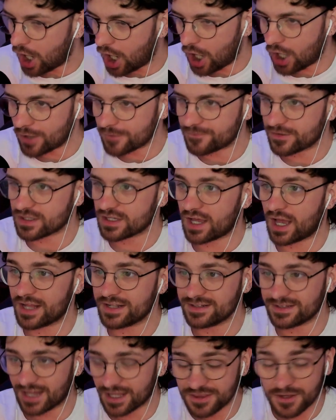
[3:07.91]
of
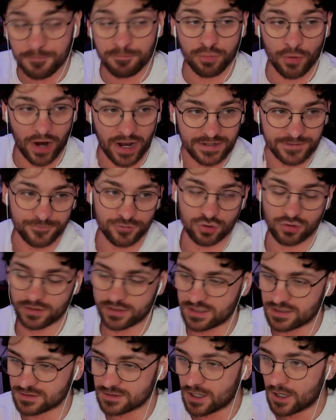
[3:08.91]
another brand of
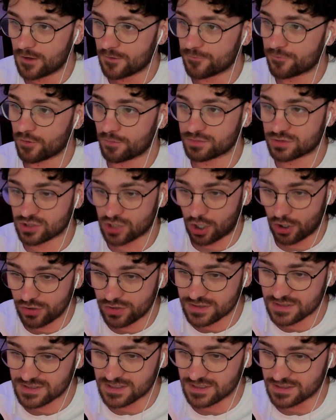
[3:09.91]
cookies from
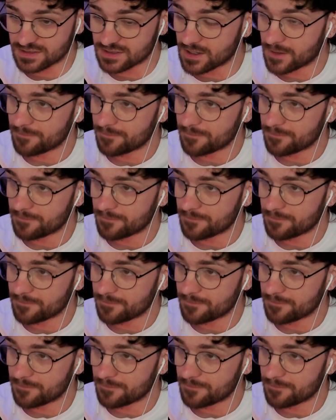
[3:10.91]
Tootsie's.